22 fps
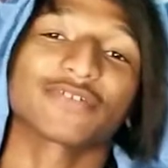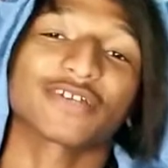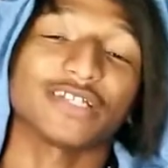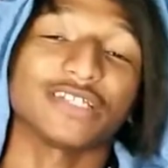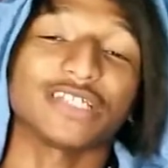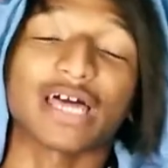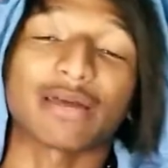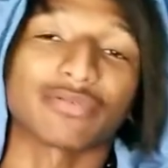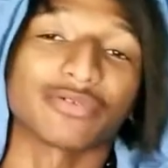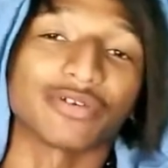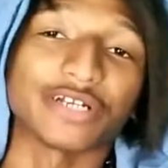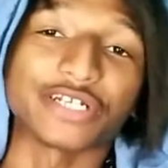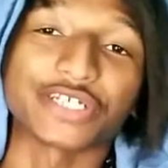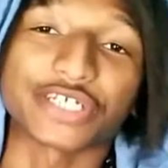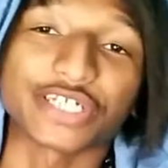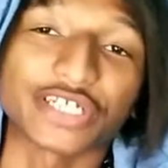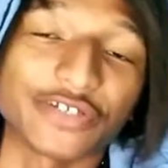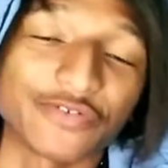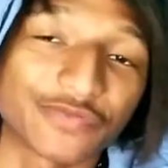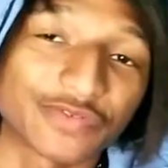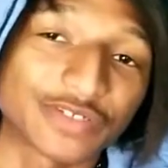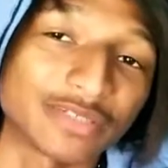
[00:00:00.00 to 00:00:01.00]

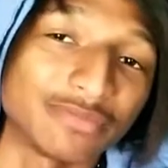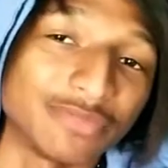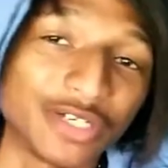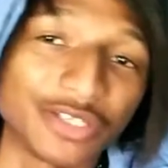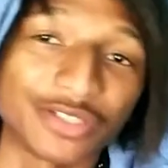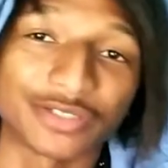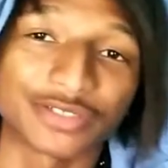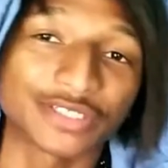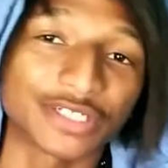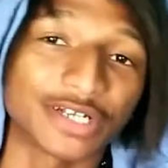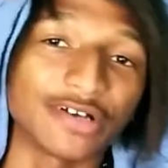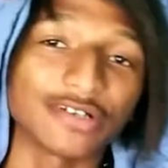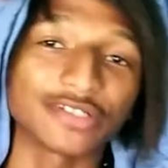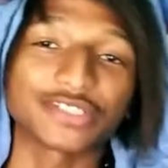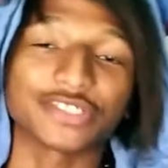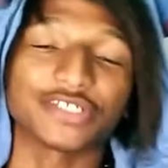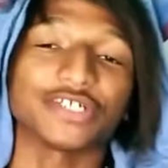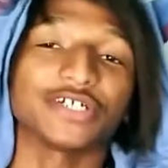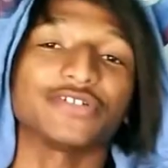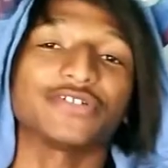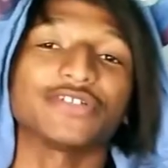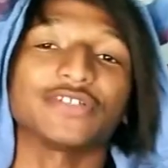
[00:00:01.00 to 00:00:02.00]
collaboration of some other songs,
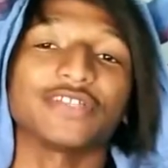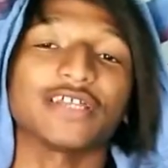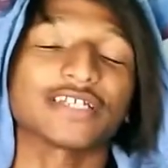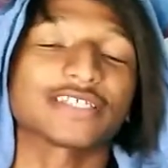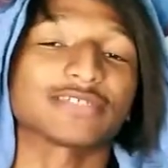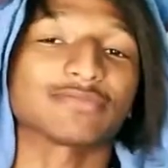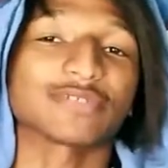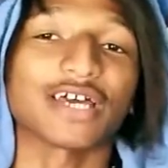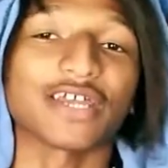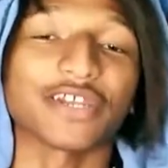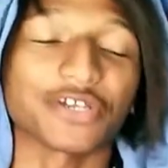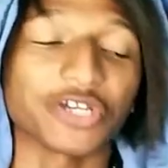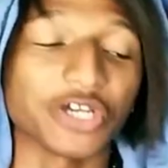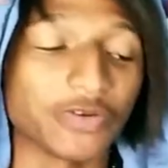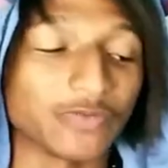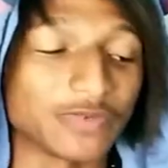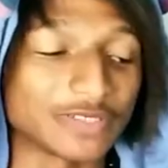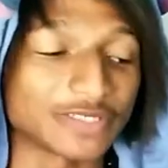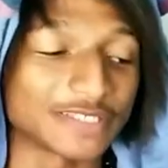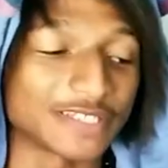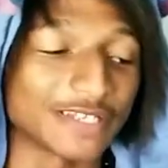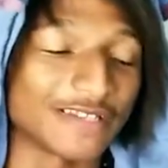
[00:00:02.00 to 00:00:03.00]
you know, do like some kind of
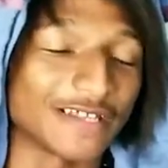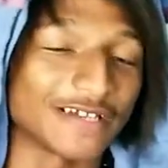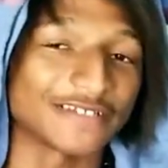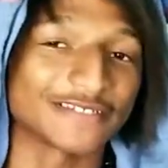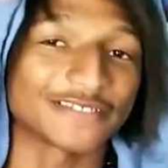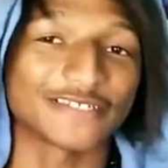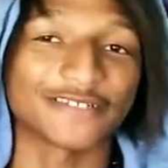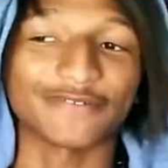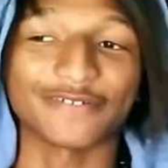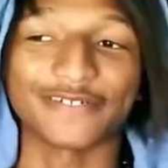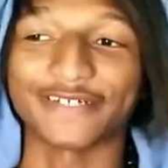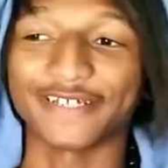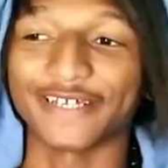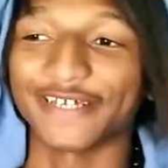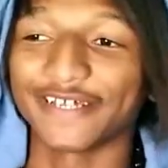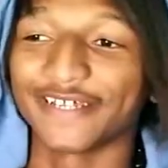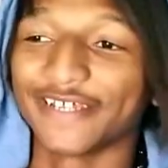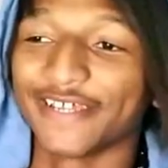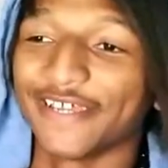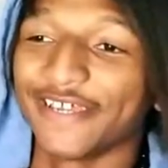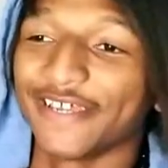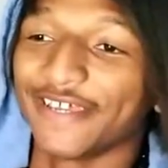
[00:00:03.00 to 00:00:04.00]
covers or like stuff like
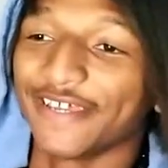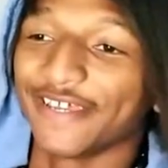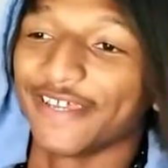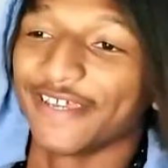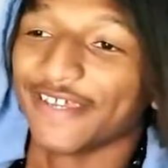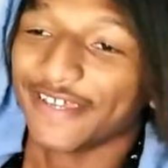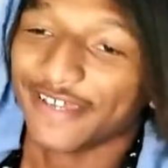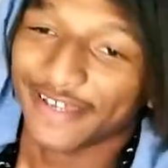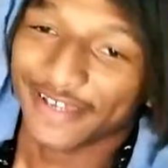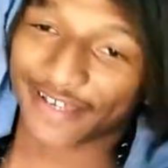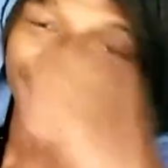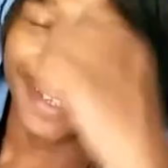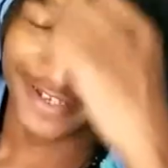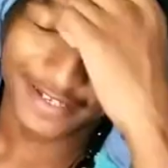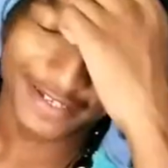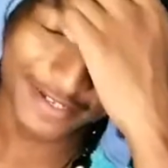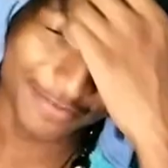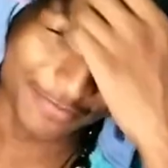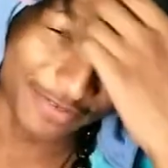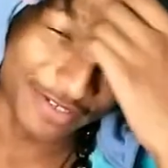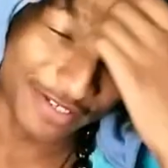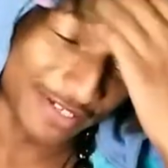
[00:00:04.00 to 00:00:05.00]
that.
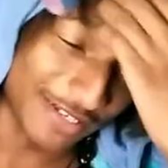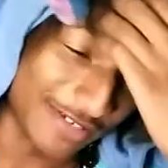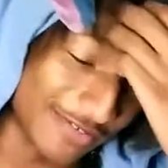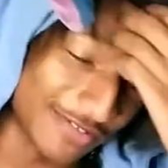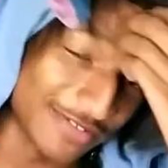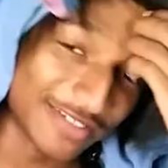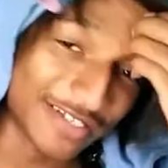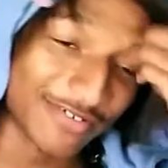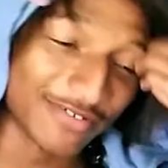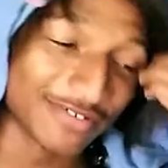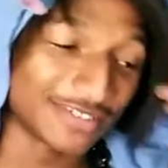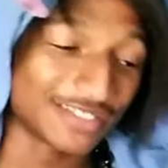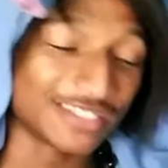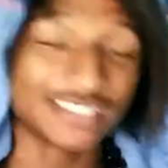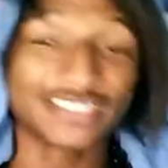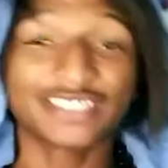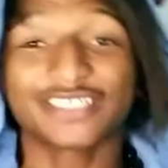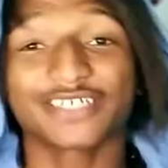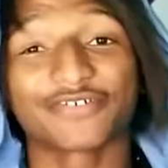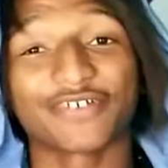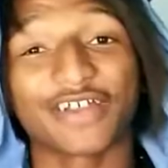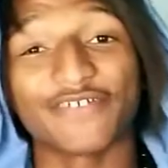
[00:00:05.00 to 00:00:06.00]
Man,
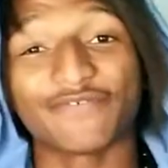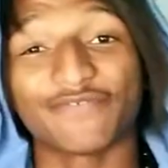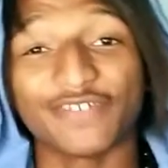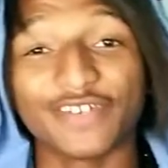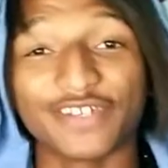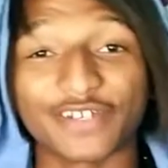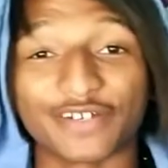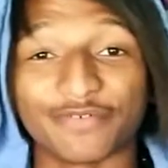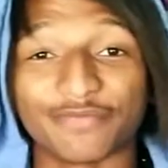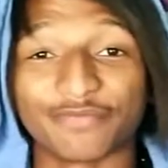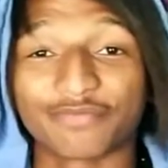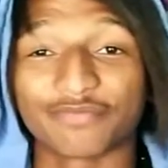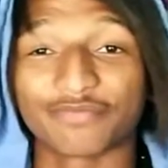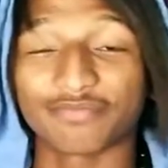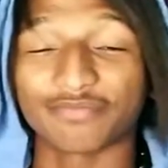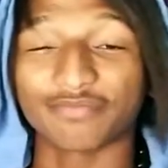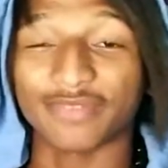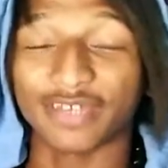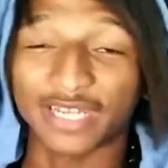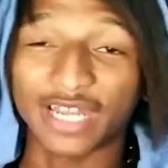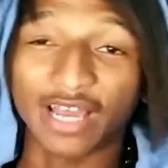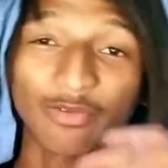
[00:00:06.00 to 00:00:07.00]
this is a great video.
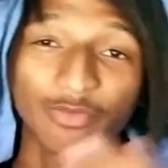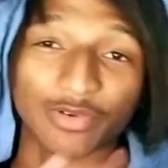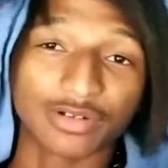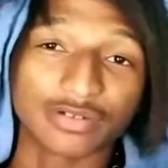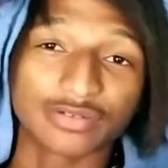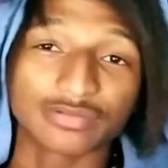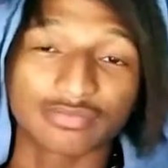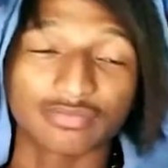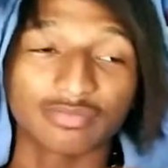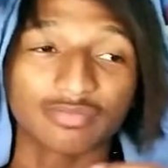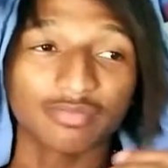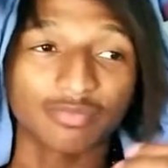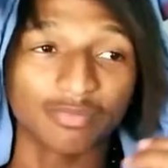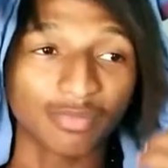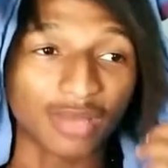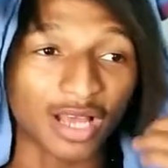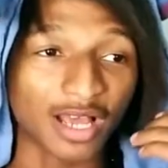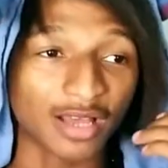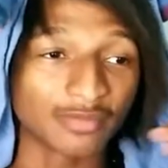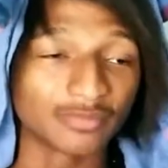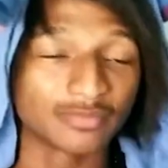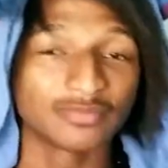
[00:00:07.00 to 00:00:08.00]
And I will,
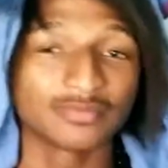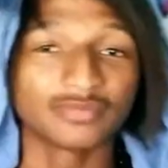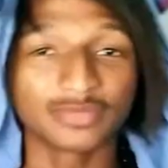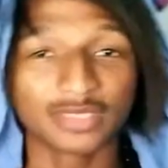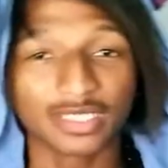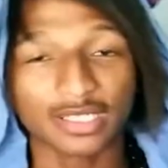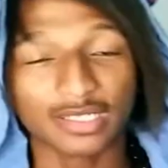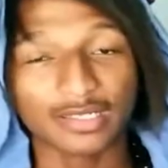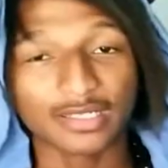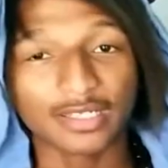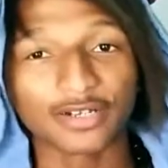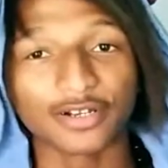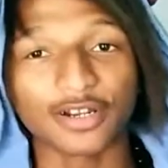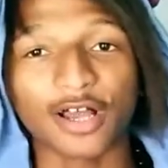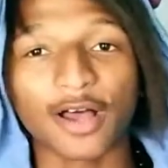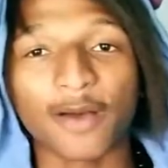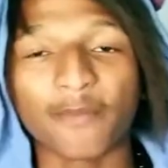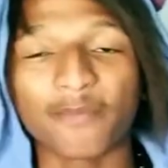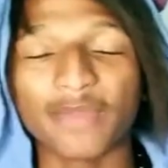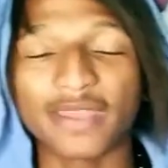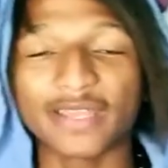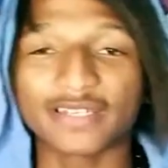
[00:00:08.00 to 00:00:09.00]
later
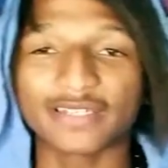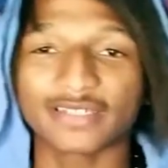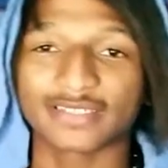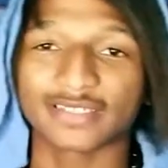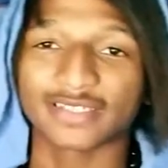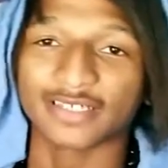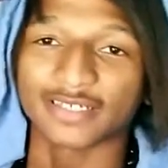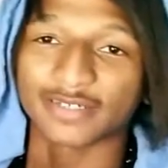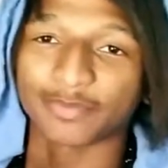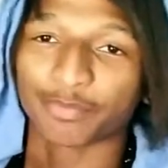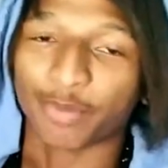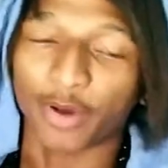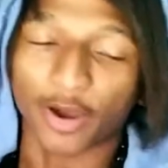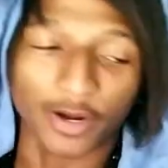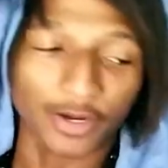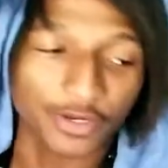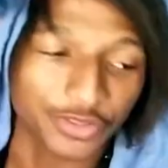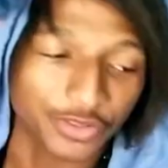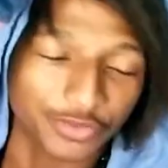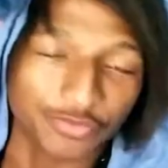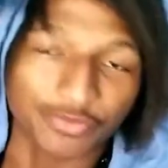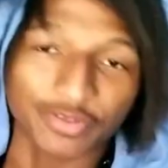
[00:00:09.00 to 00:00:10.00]
on, make the
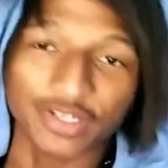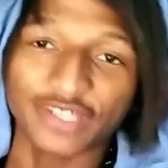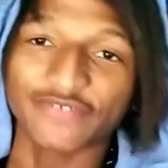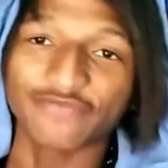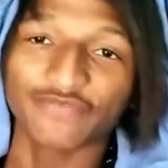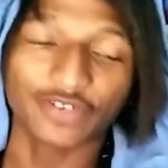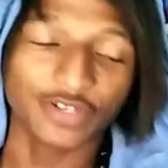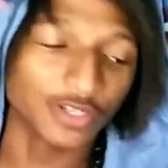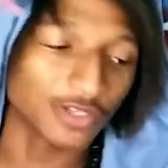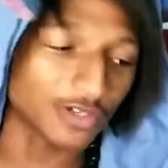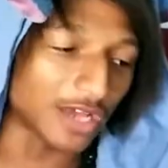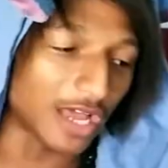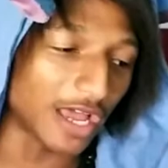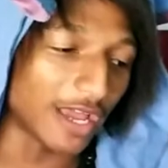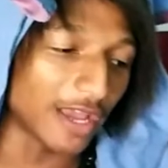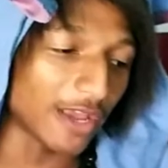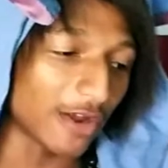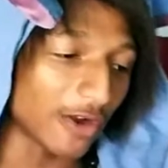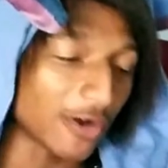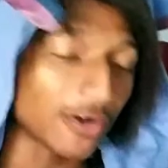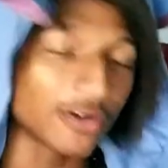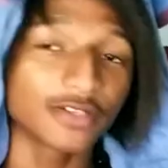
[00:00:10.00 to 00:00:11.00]
part 3 video.
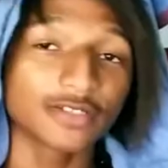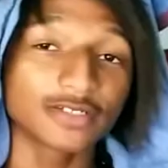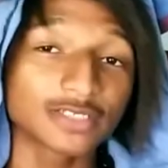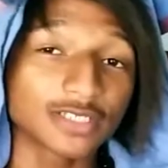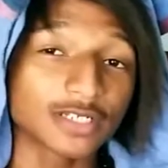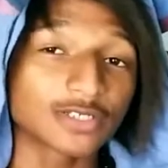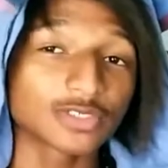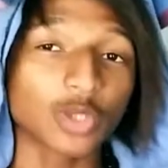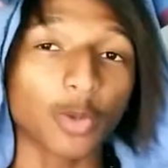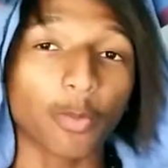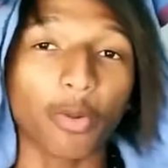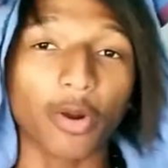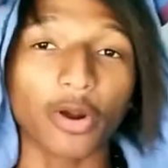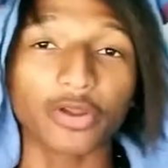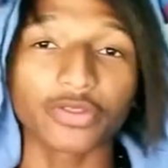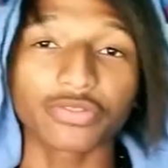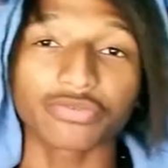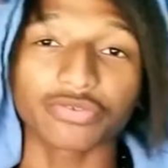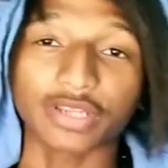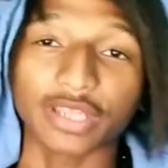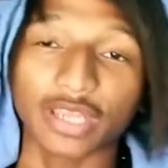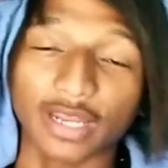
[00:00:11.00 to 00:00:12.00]
I heard there's also
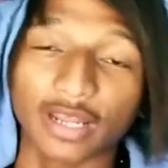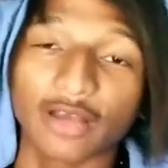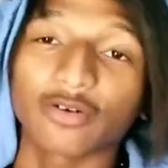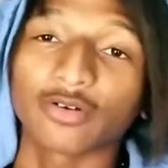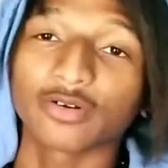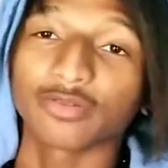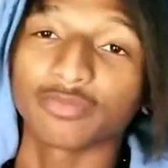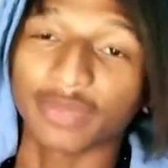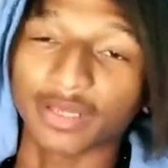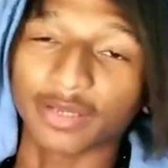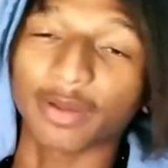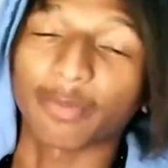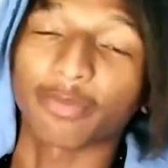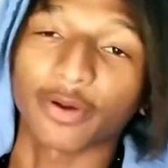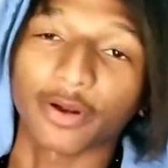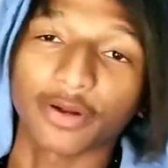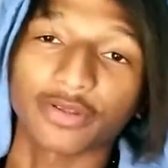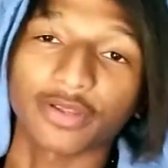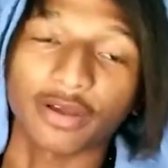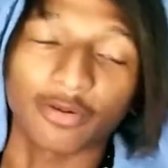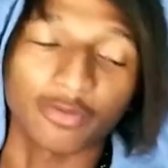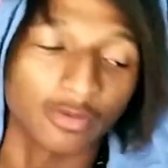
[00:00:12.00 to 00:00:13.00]
part 3, and I will make a
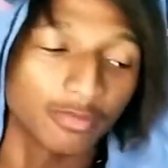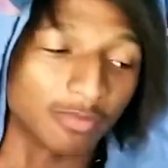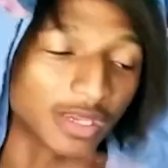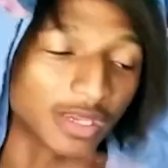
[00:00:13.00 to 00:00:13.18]
part 3